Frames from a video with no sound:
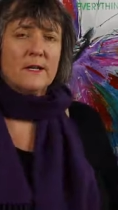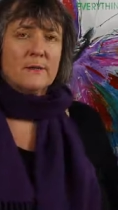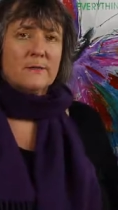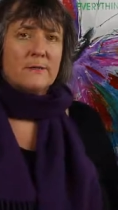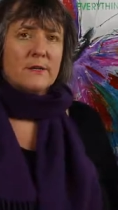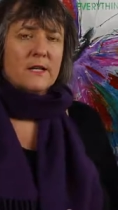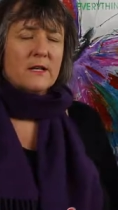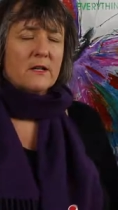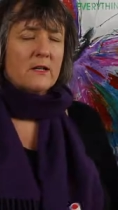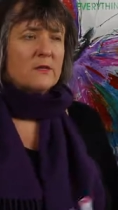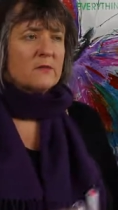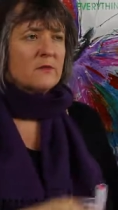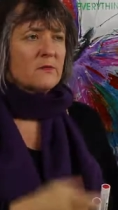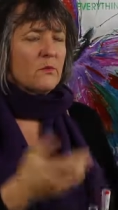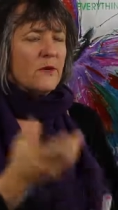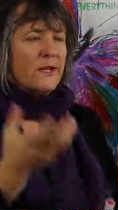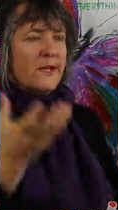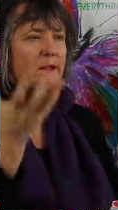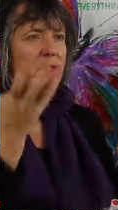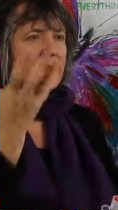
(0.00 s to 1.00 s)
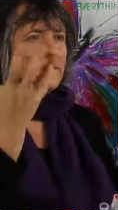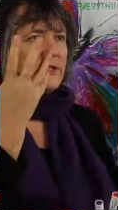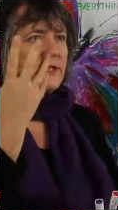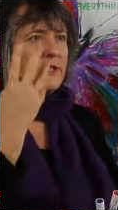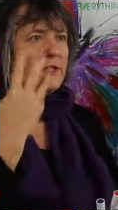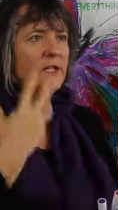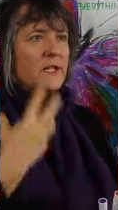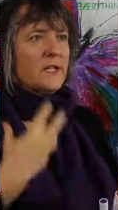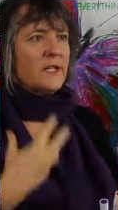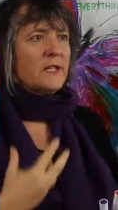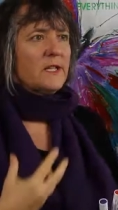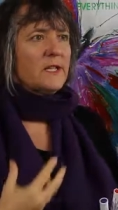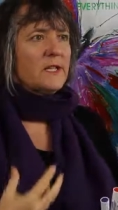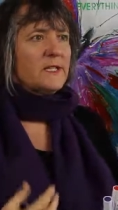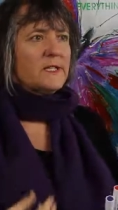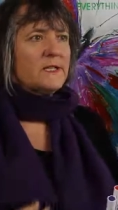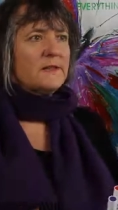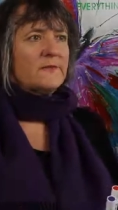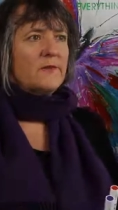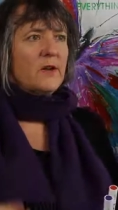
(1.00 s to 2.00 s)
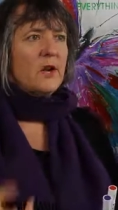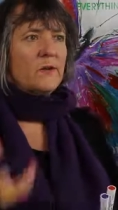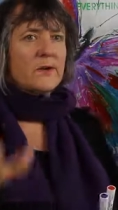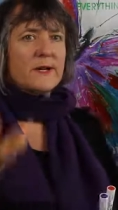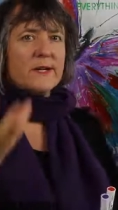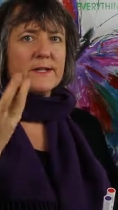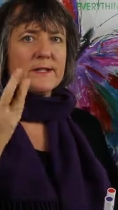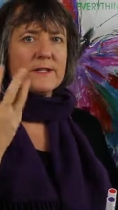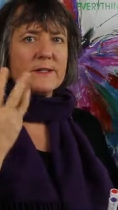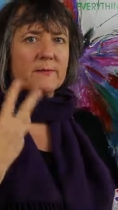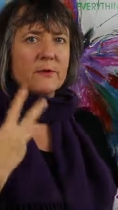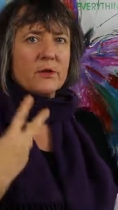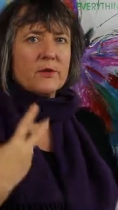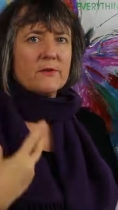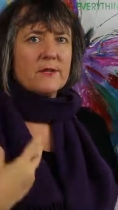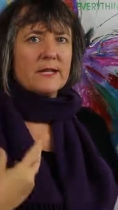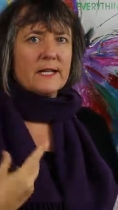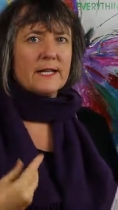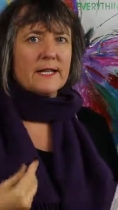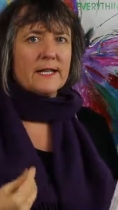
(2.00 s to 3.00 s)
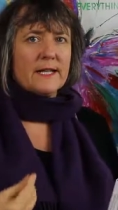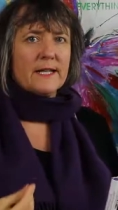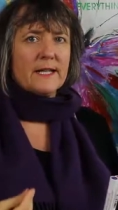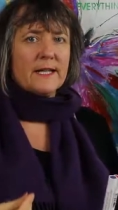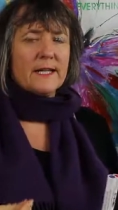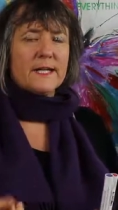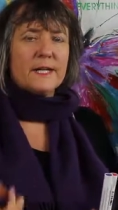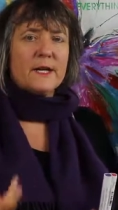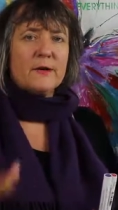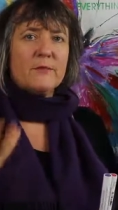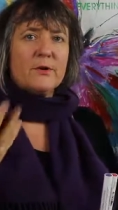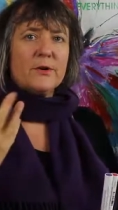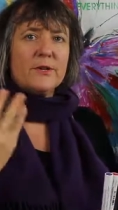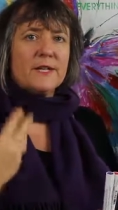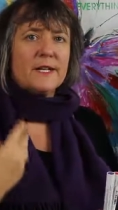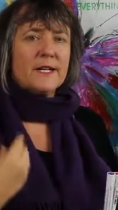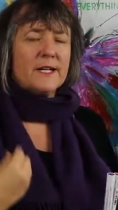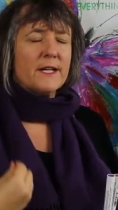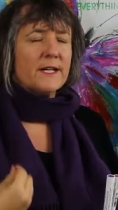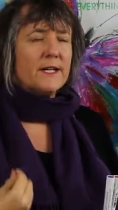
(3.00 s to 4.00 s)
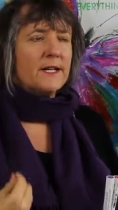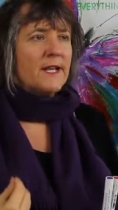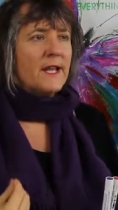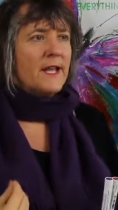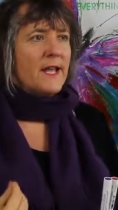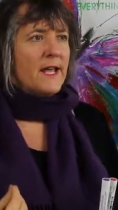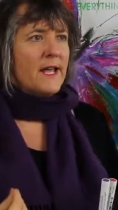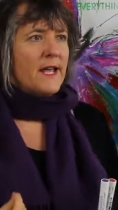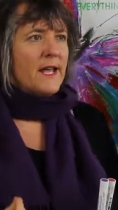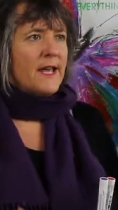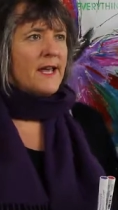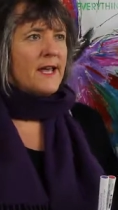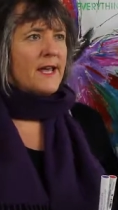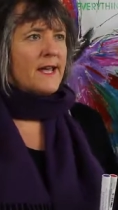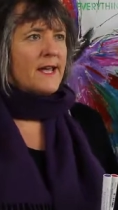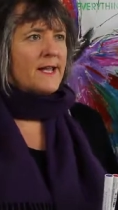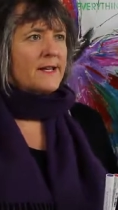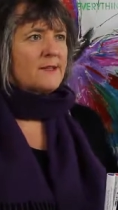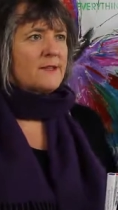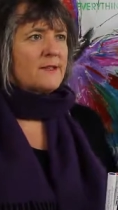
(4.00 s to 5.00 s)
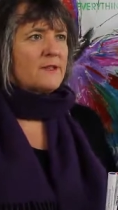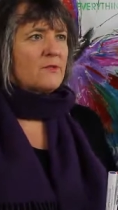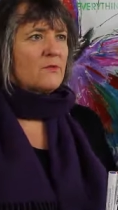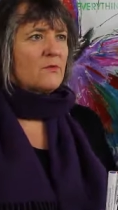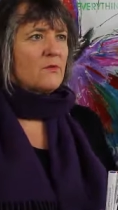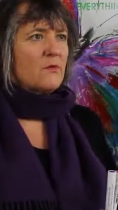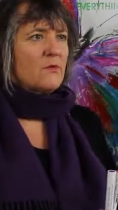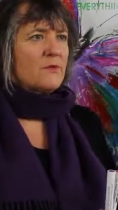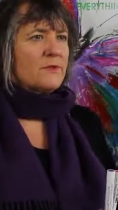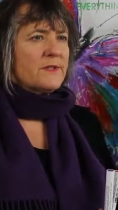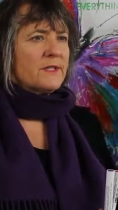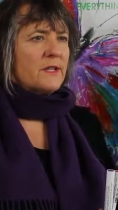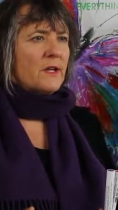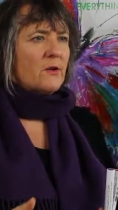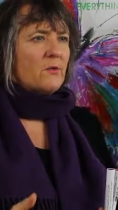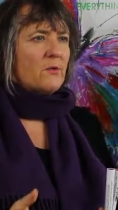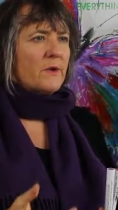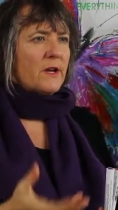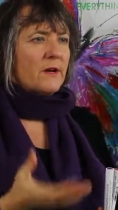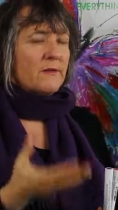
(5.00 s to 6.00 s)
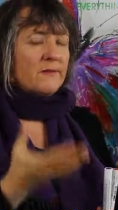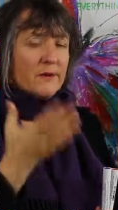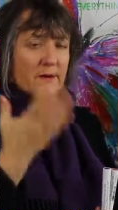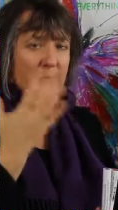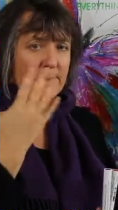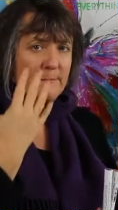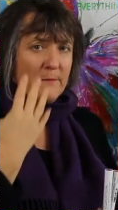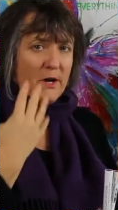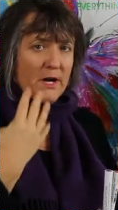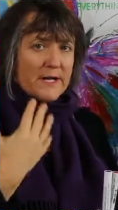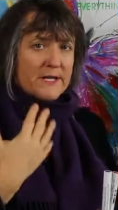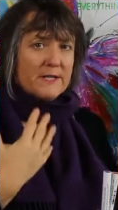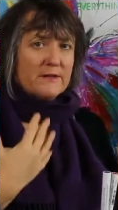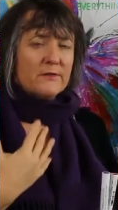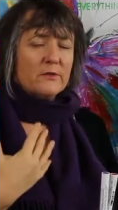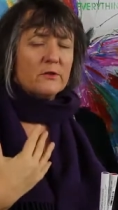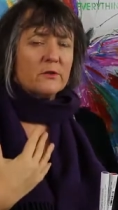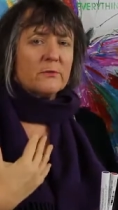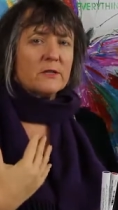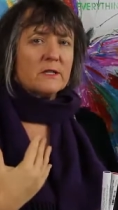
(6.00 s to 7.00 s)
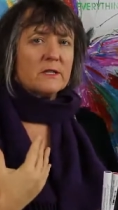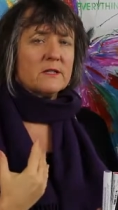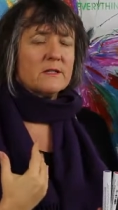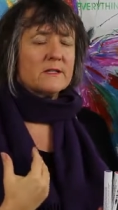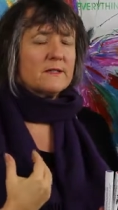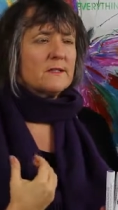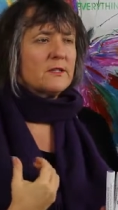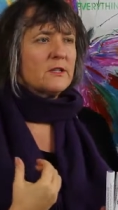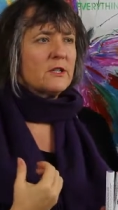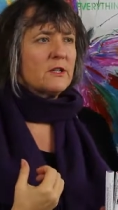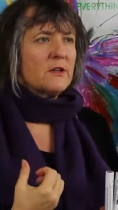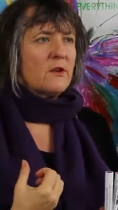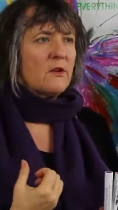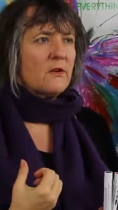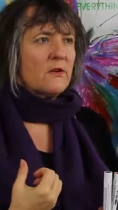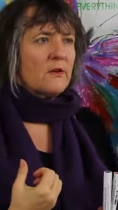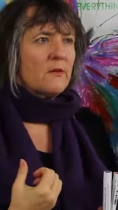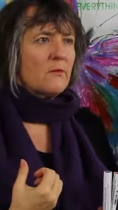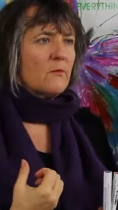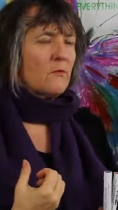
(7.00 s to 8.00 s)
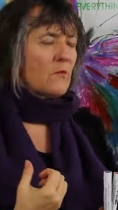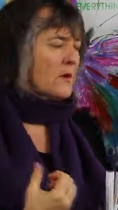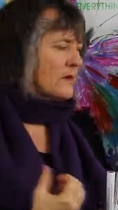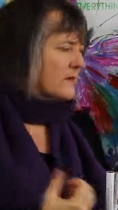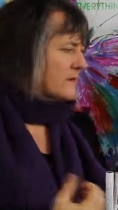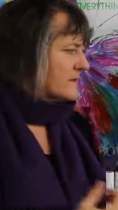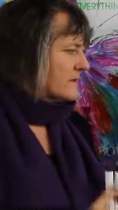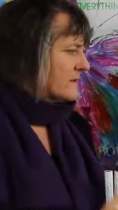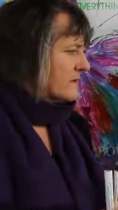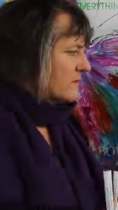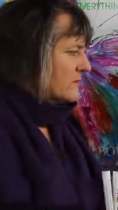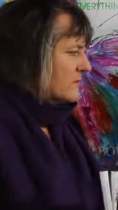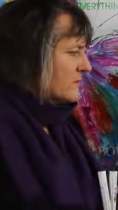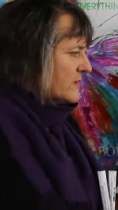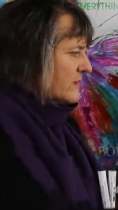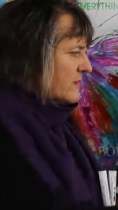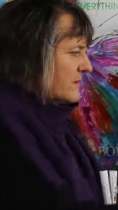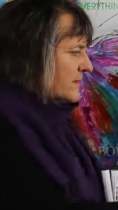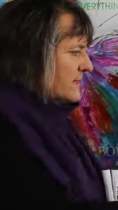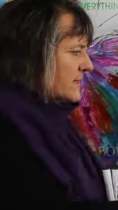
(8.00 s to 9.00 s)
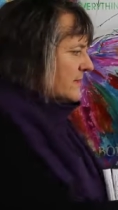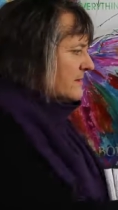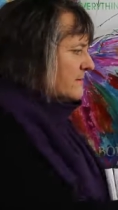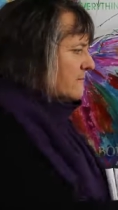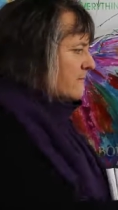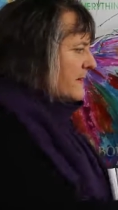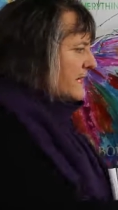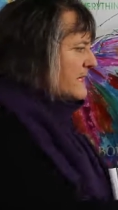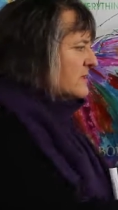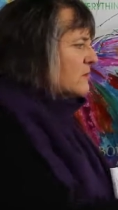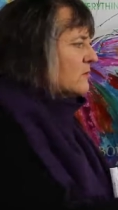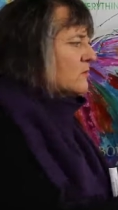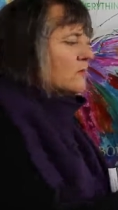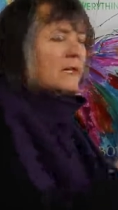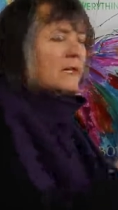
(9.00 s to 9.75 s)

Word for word: Because when our chi is flowing smoothly in our body, and also we are very mindful because qigong works also at this mental